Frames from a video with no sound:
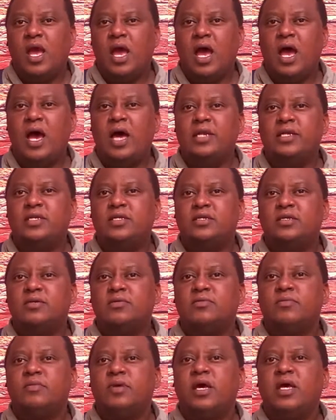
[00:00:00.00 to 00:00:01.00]
And
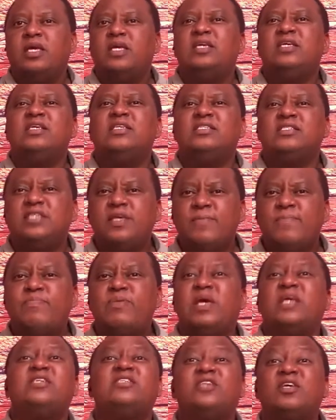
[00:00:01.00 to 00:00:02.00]
he is
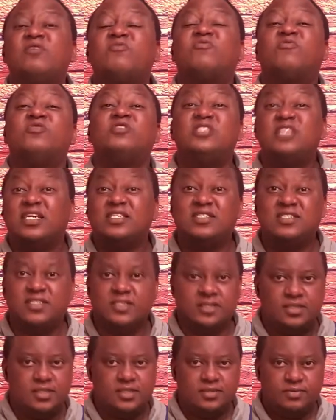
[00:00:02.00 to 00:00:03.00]
impatient for
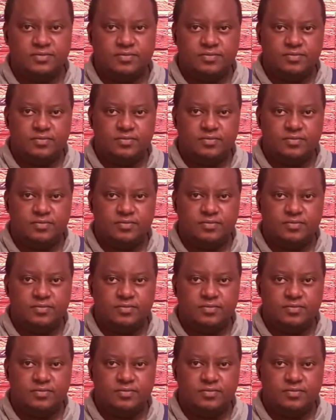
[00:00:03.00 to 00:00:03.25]
justice.